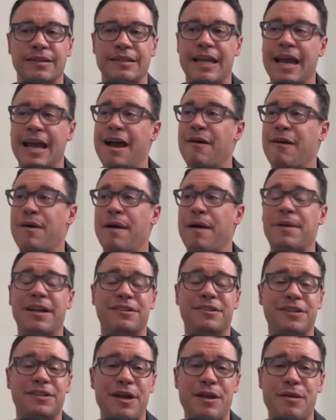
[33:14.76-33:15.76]
Yeah, well, I mean,
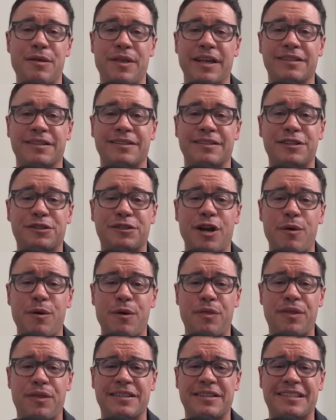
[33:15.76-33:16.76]
I'll tell you this. Let's start
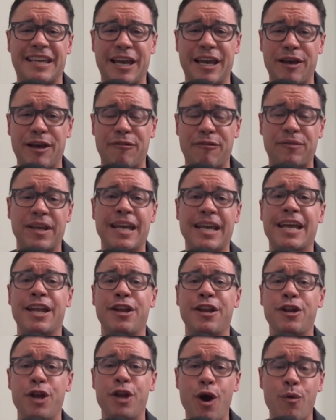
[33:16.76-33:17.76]
with this gift.
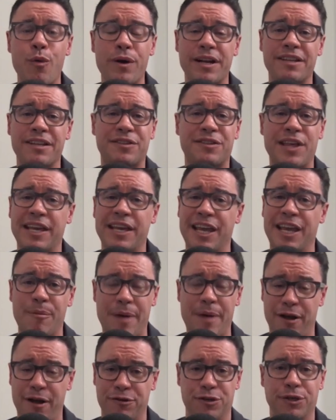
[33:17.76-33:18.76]
No one is thinking
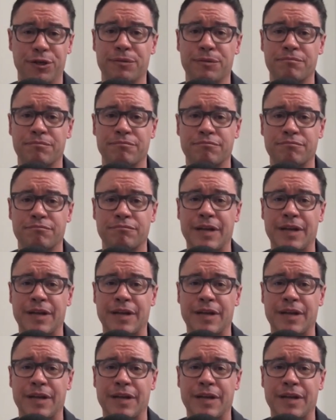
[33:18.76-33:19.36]
about you. Right.